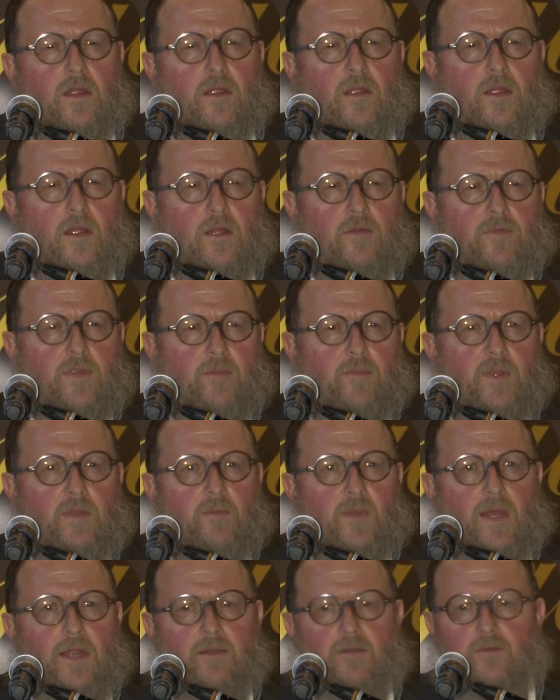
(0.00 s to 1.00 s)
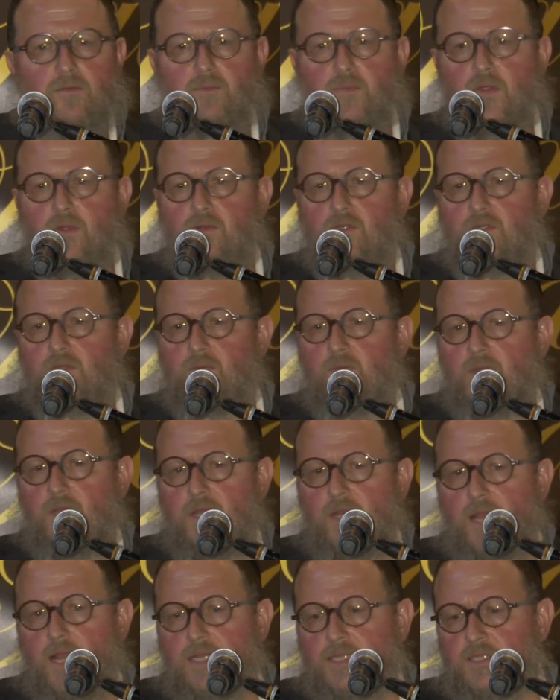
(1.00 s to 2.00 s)
a Rabbi man approached me
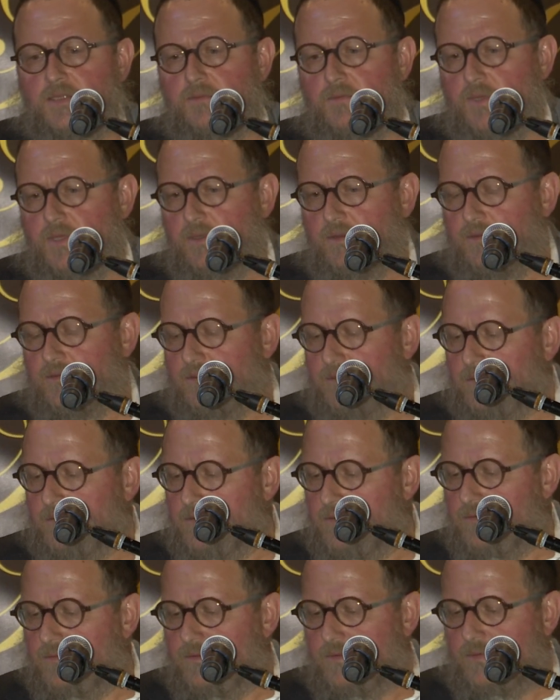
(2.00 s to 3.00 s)
and asked me to,